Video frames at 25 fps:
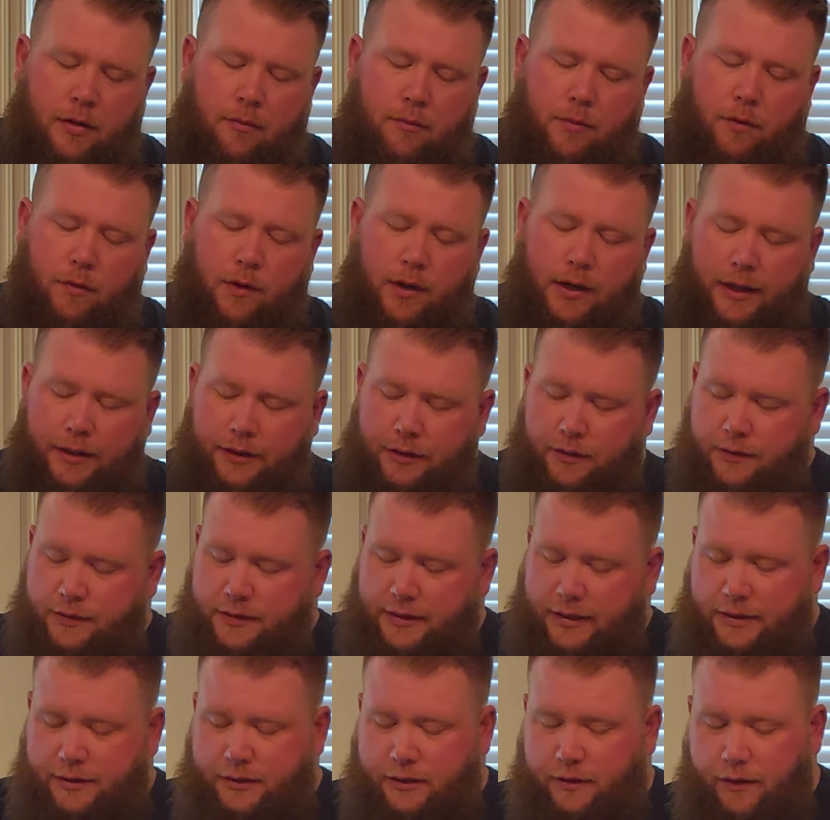But what I do
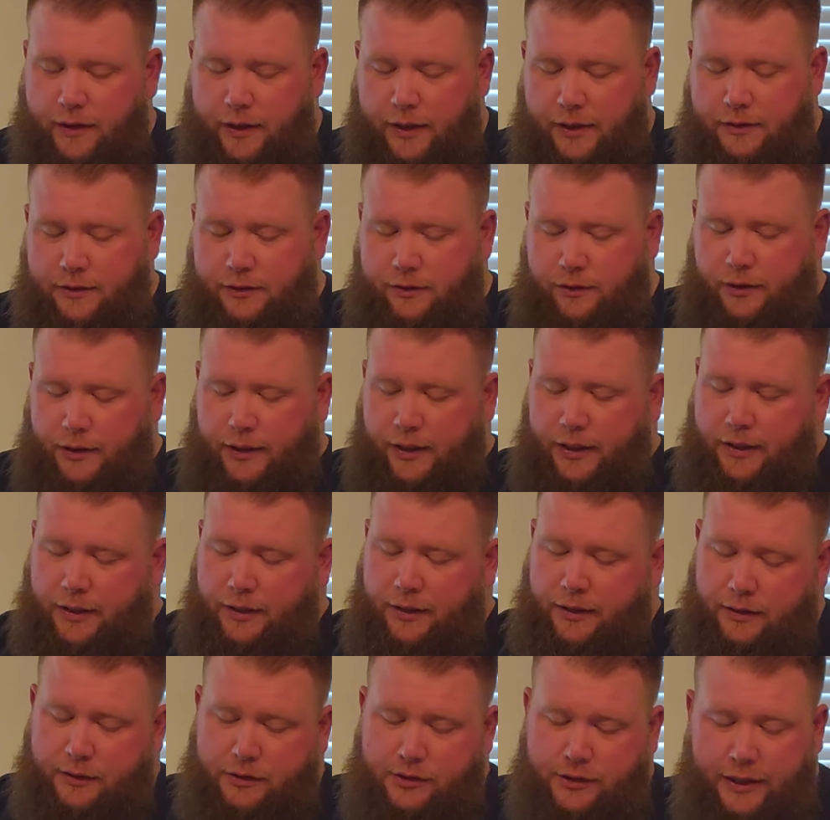is I just go ahead and start
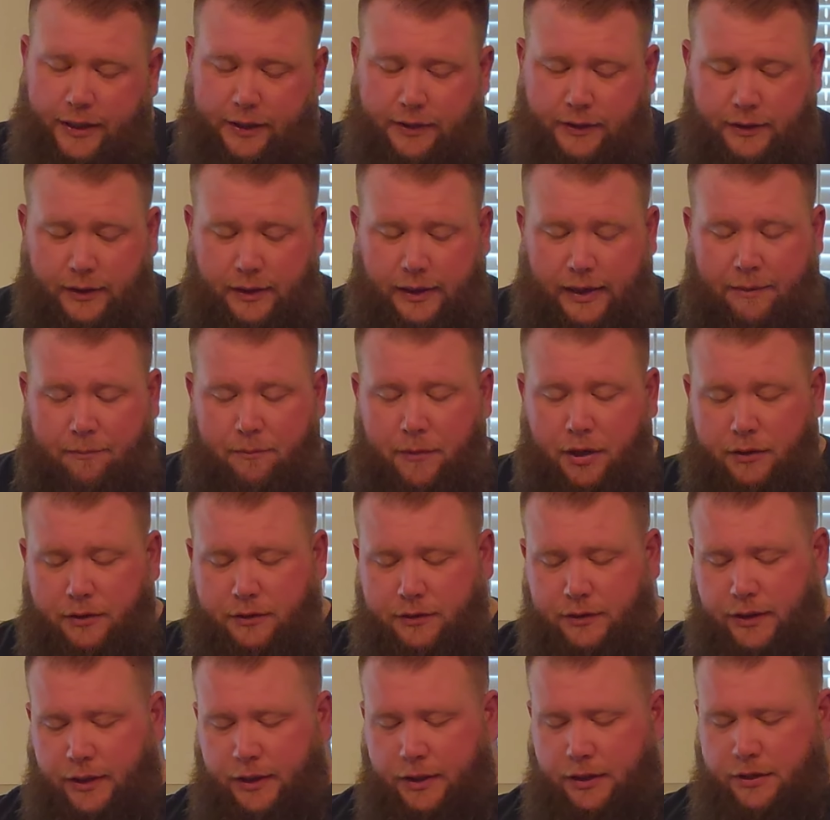getting it injected. I
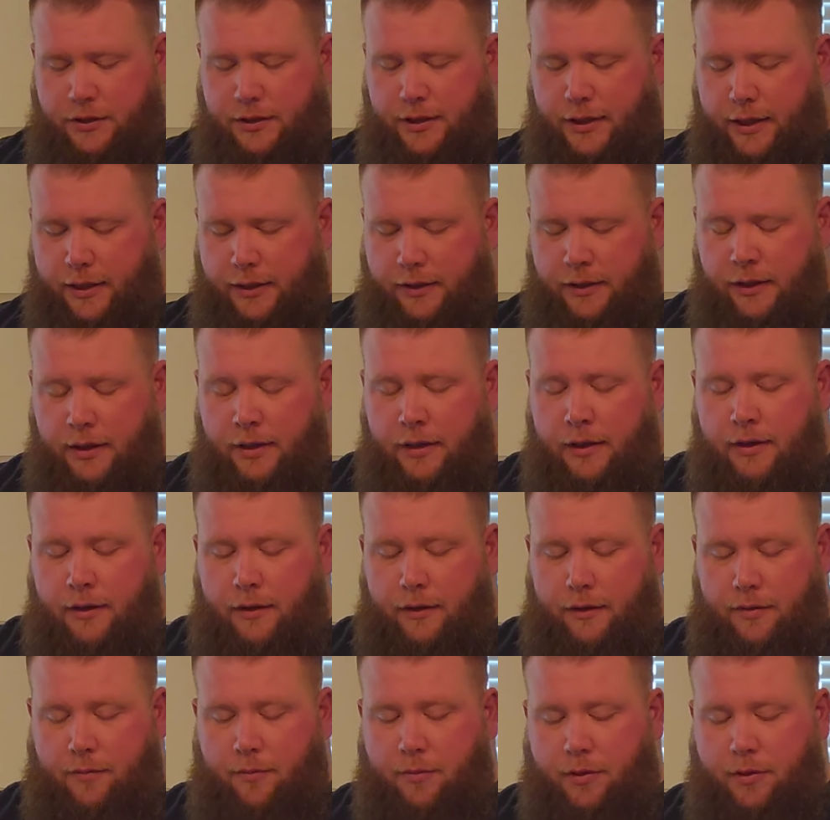mostly inject the